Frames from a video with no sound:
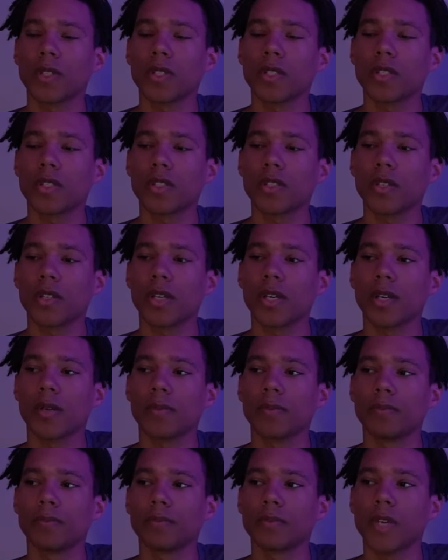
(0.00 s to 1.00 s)
So
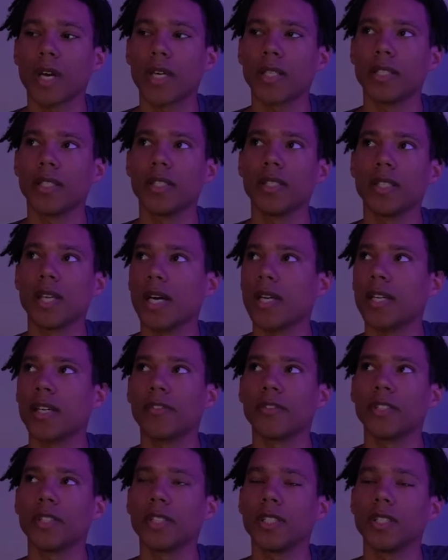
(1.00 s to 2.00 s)
yeah, I
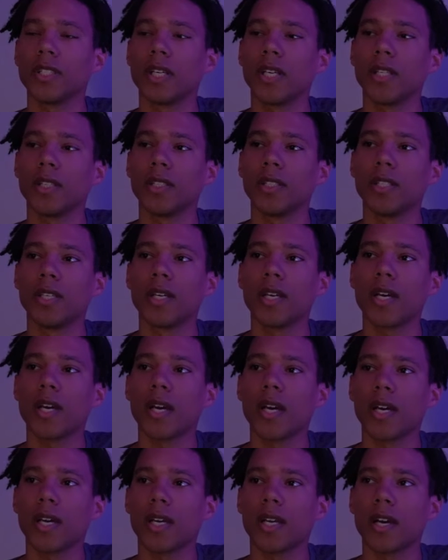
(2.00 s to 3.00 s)
definitely did that,
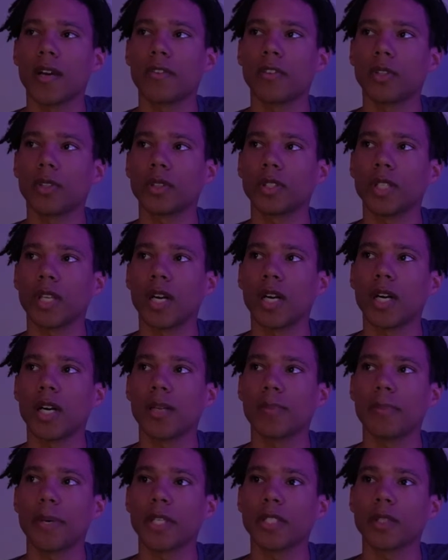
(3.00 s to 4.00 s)
and I've learned a lot.
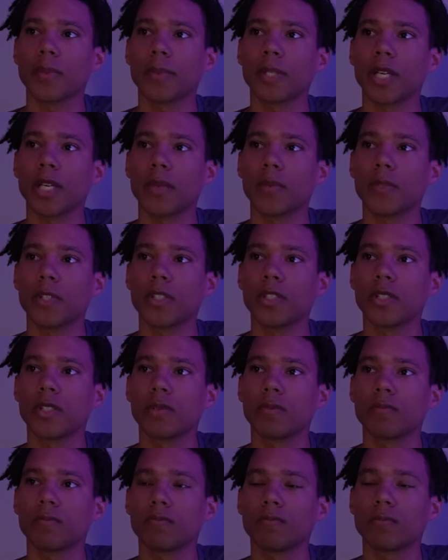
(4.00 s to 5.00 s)
I picked up a language,
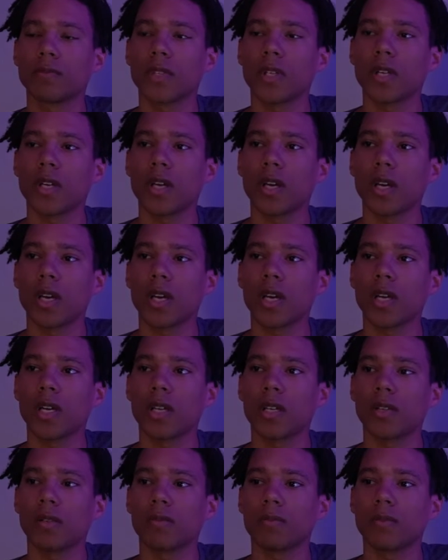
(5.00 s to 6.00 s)

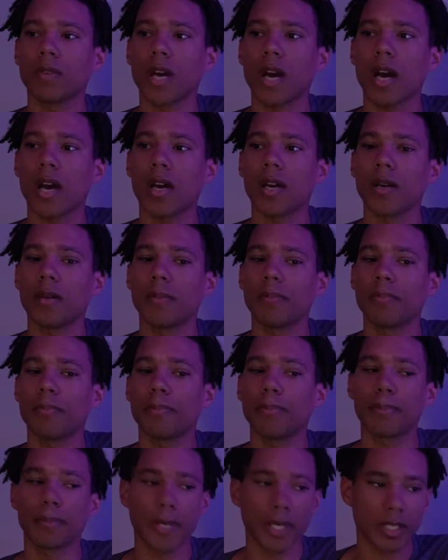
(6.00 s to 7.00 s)
and I
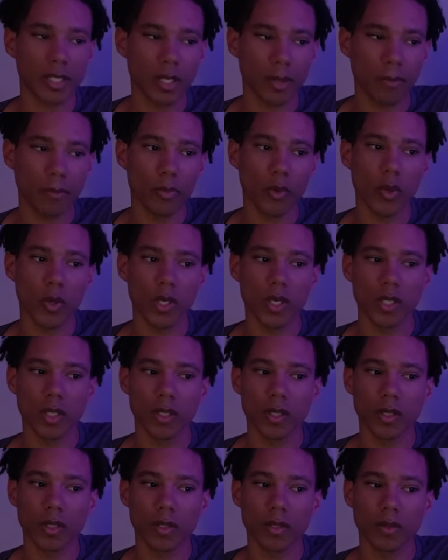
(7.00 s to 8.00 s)
picked up more
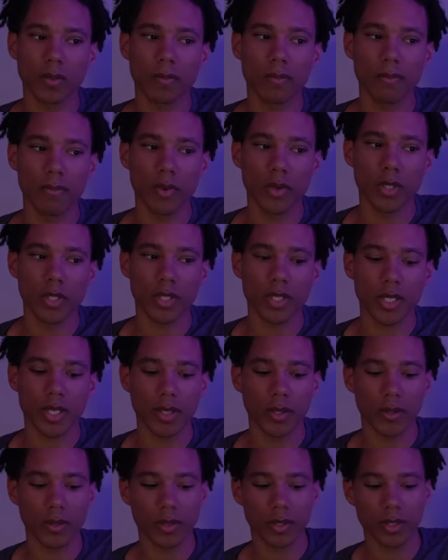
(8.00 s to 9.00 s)

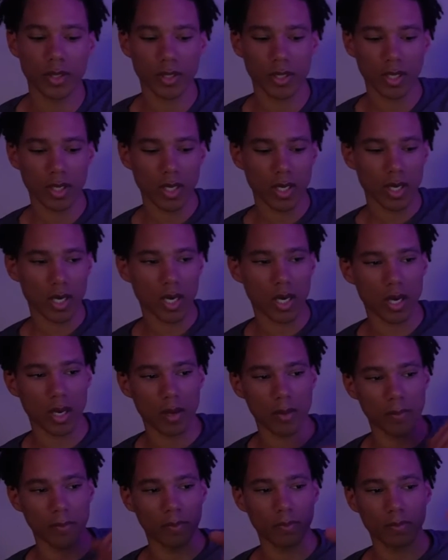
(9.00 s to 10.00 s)
skills
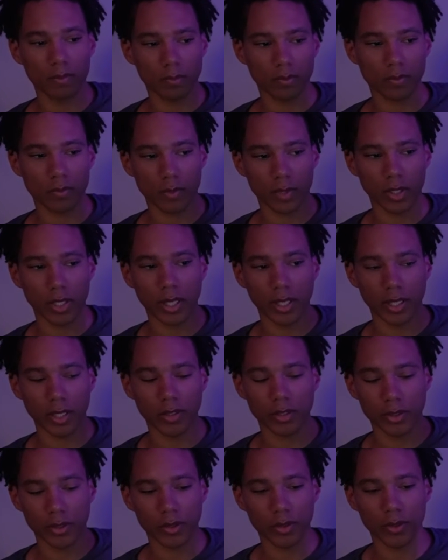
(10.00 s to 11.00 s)

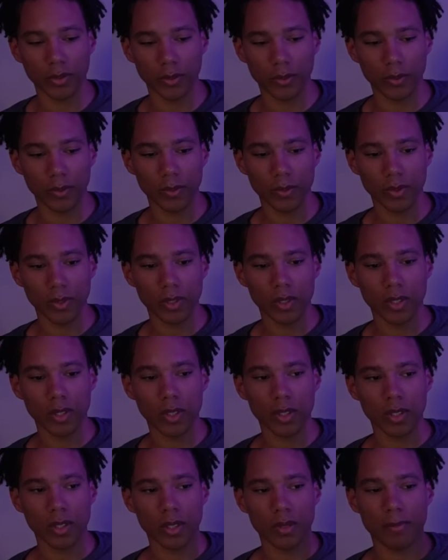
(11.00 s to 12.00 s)
relating to
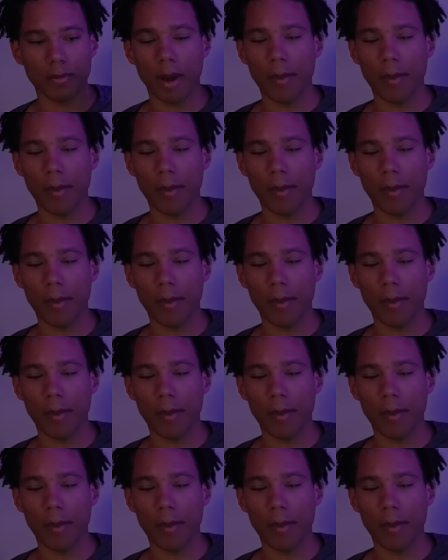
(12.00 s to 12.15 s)
my